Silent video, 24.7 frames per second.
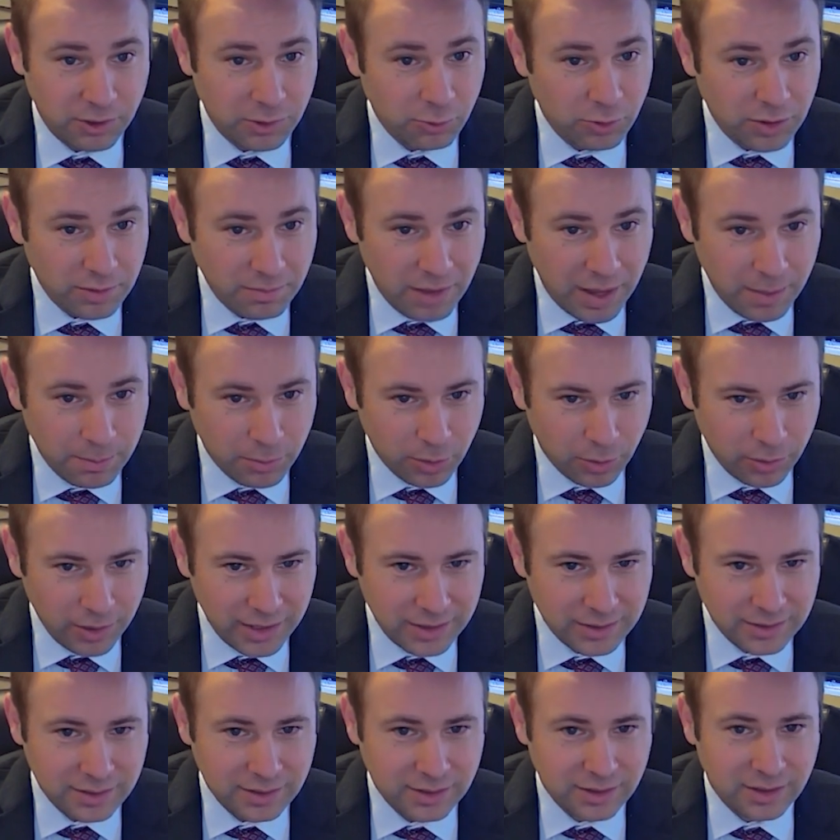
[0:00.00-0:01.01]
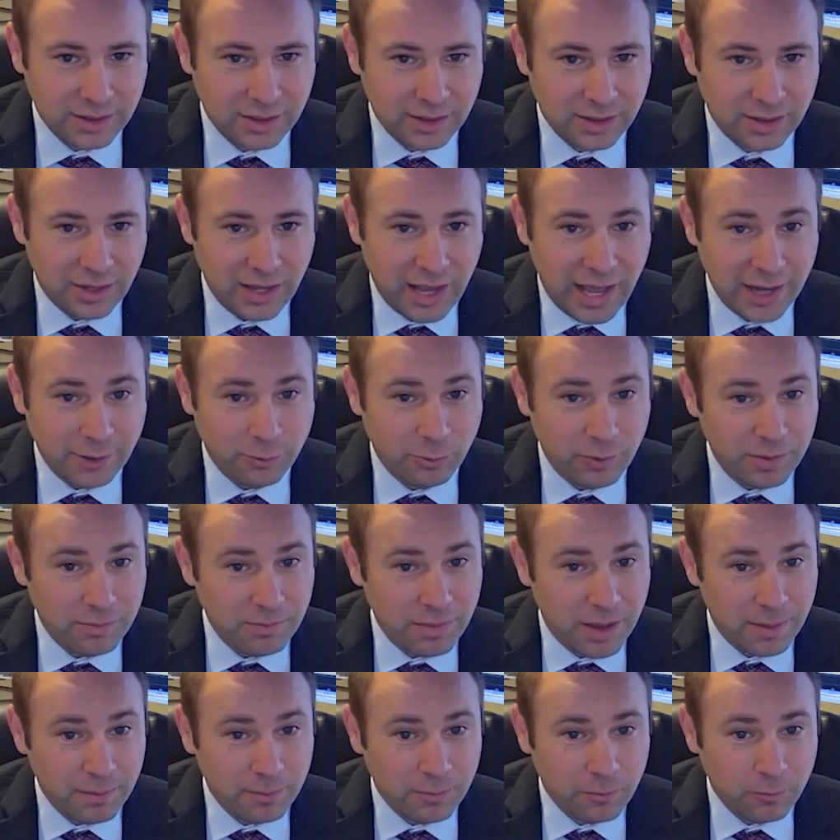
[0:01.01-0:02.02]
We remember it, and
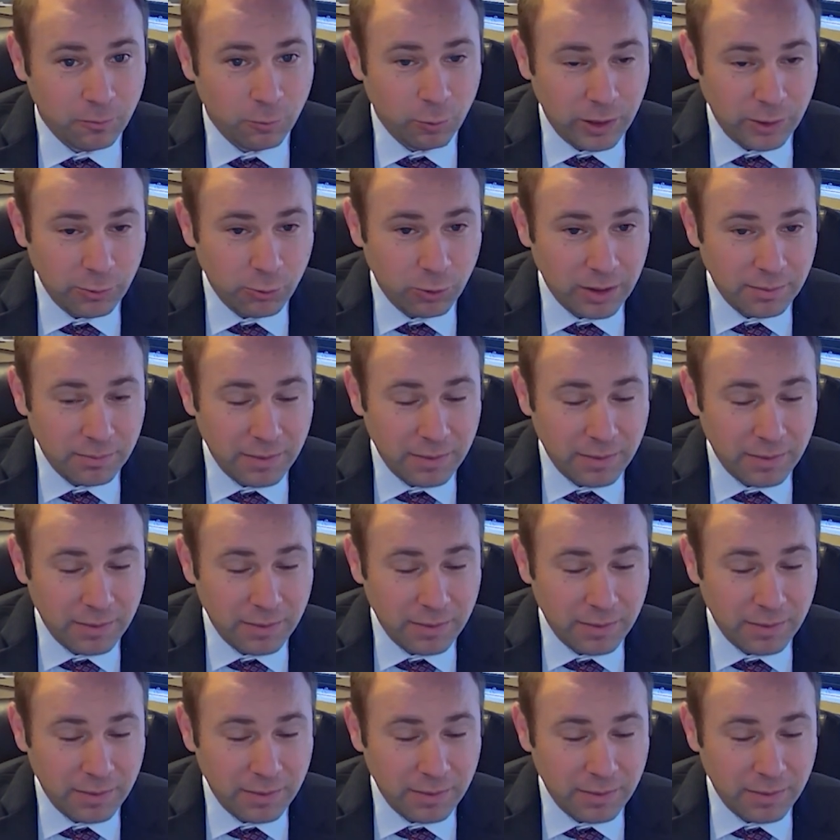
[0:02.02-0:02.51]
we